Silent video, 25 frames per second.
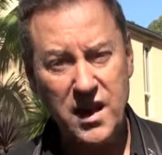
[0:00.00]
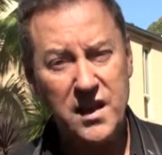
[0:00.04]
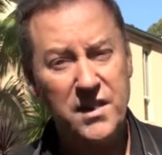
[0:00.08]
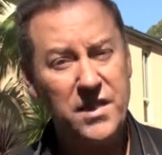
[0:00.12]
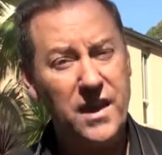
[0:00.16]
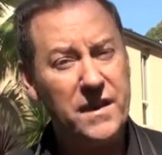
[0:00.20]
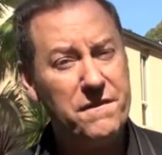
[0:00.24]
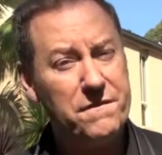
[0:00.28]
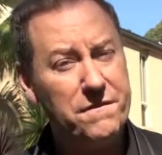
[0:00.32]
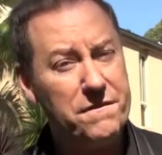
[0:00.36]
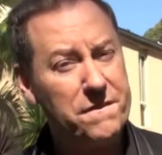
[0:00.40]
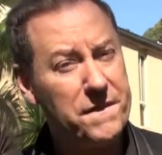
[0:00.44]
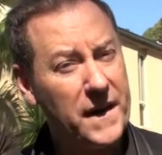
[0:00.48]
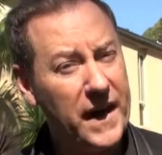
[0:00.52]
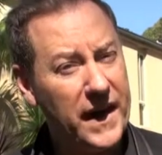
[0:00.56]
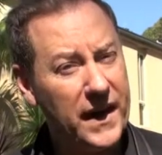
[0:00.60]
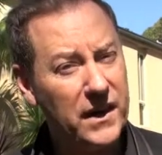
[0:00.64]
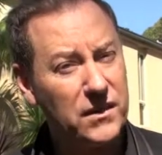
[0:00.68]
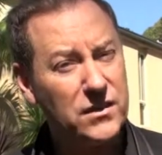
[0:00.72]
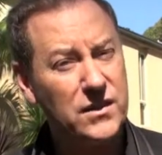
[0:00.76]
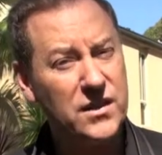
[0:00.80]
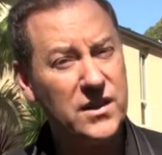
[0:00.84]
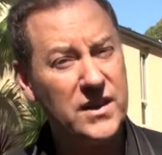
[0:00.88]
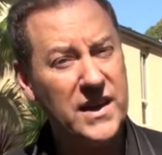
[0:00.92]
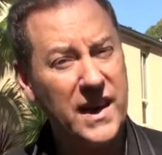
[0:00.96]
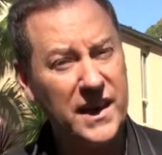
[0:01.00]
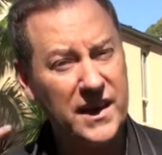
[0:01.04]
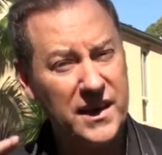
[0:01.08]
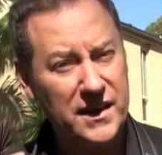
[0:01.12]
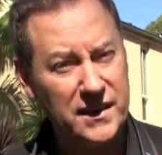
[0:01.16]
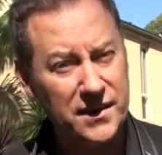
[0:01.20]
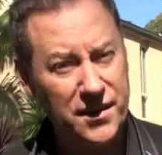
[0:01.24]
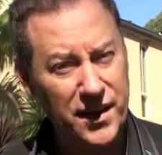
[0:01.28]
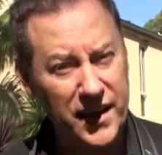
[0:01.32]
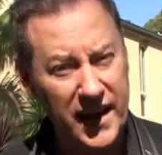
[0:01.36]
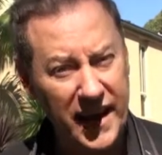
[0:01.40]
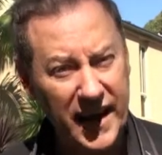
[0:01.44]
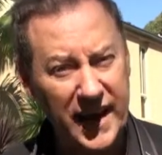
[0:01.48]
They fail to get
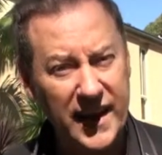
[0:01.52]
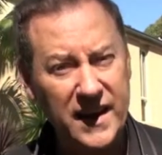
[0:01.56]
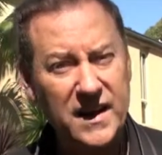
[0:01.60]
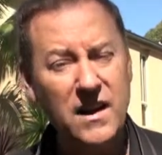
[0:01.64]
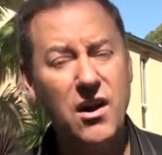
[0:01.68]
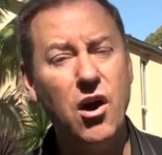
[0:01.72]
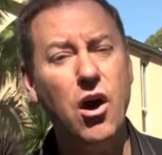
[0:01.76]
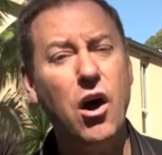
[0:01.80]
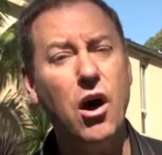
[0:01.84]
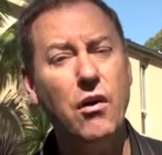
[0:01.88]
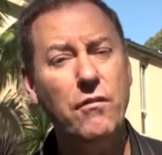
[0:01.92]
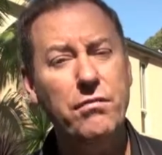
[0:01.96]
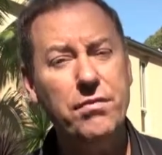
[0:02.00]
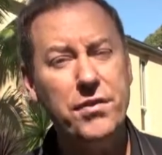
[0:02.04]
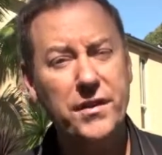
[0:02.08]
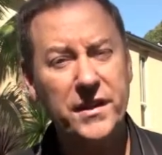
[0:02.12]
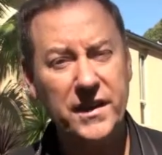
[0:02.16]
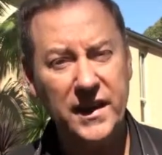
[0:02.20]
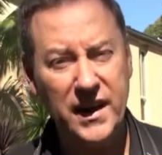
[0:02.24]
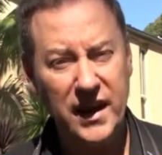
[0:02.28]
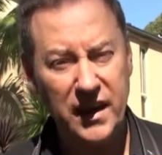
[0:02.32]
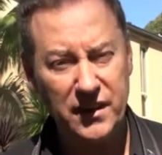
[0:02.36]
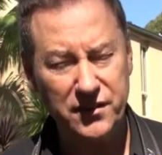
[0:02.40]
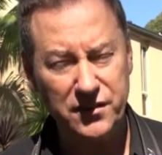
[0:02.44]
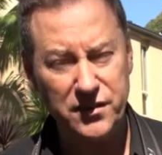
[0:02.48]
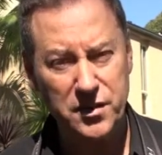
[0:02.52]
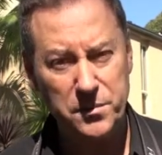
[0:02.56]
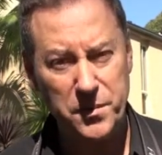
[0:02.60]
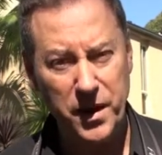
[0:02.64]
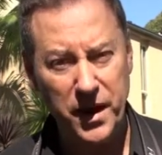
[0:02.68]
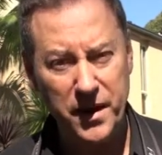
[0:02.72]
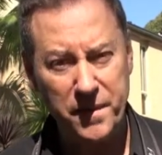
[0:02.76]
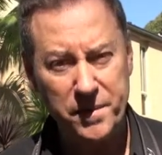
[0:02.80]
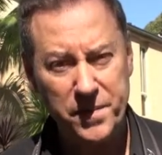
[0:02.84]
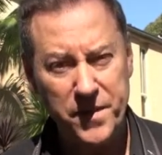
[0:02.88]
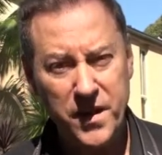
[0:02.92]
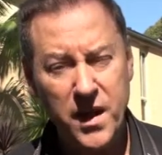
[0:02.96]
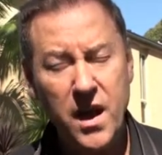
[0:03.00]
in the head of the customer.